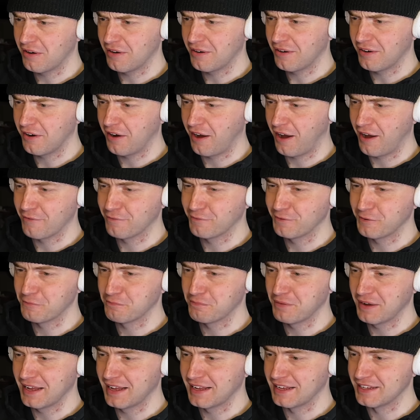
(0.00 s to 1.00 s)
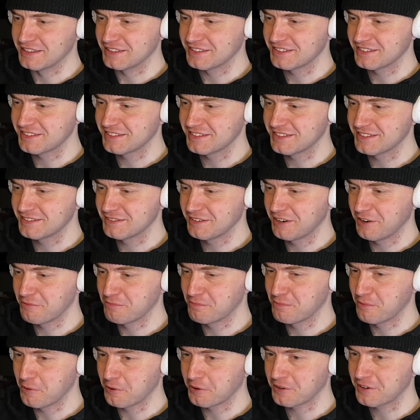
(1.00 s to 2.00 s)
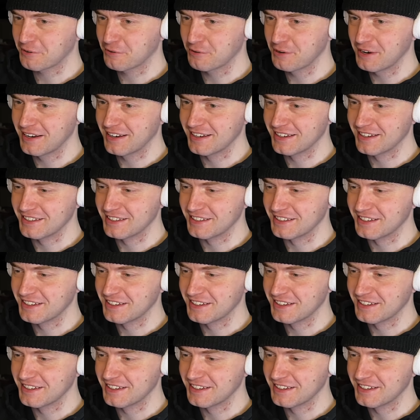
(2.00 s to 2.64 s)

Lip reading: I feel bad. Oh, poor Krillin.